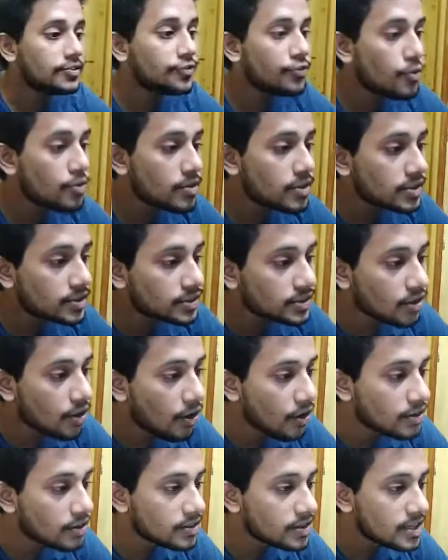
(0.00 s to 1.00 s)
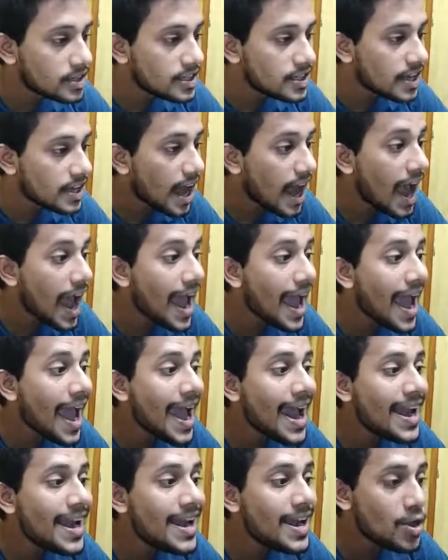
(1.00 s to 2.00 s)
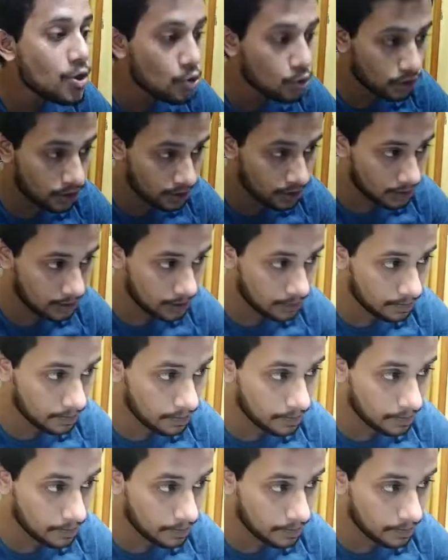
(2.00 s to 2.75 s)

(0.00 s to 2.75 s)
focus on the endoderm.